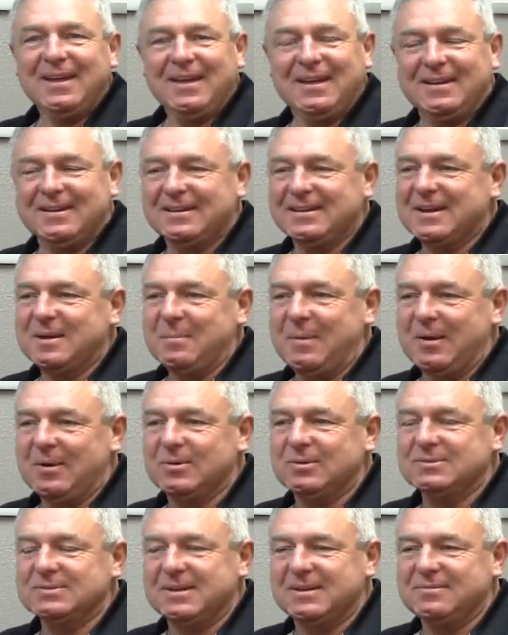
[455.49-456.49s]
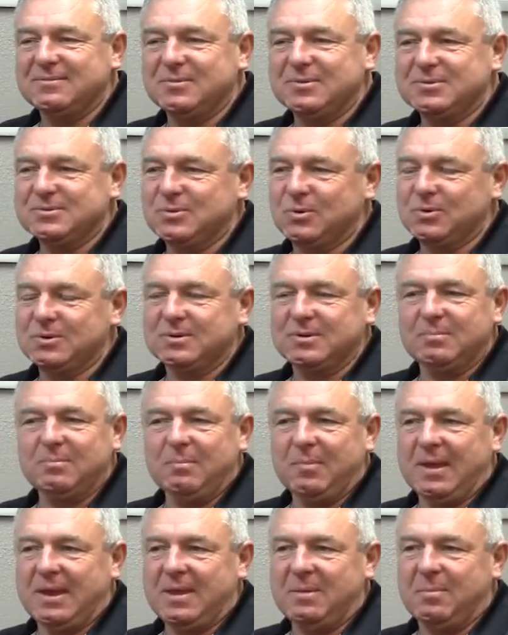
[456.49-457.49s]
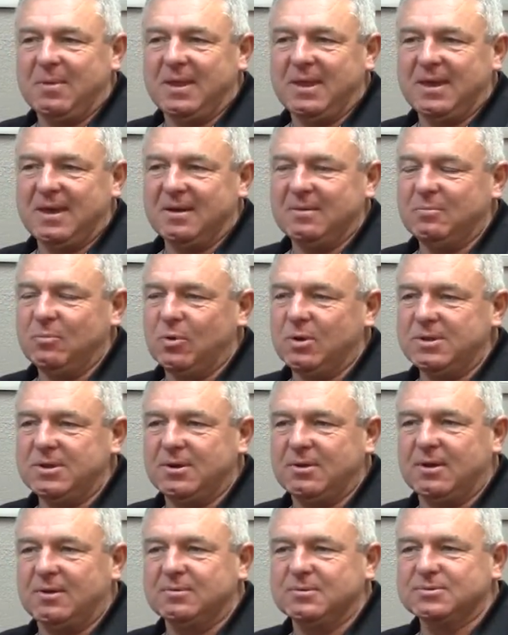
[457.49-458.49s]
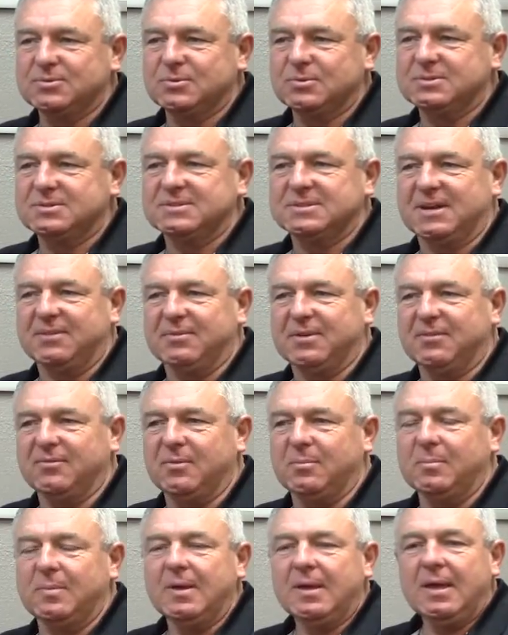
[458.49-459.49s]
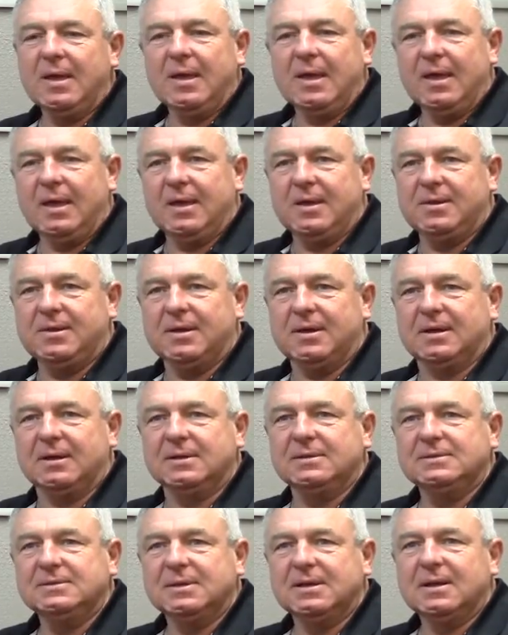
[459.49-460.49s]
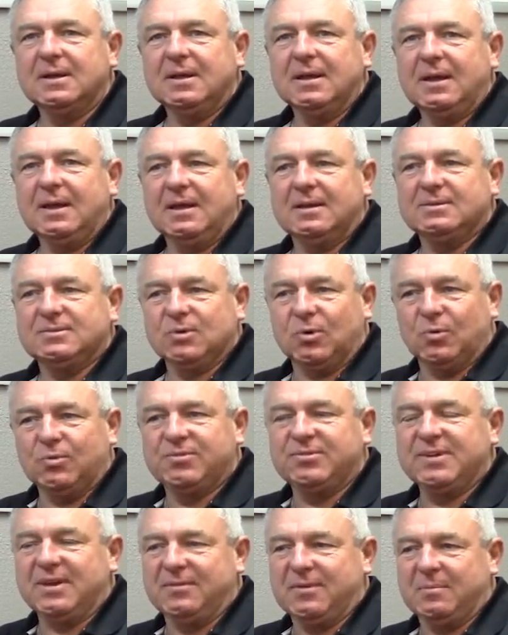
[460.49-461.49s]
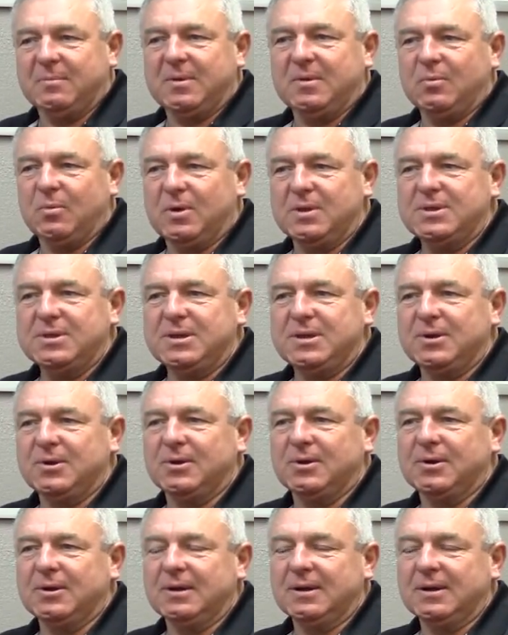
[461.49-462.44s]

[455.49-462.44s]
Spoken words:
Camaros, I've restored many of them. One year I restored 7 of them, and sold 7 of them in 1 year.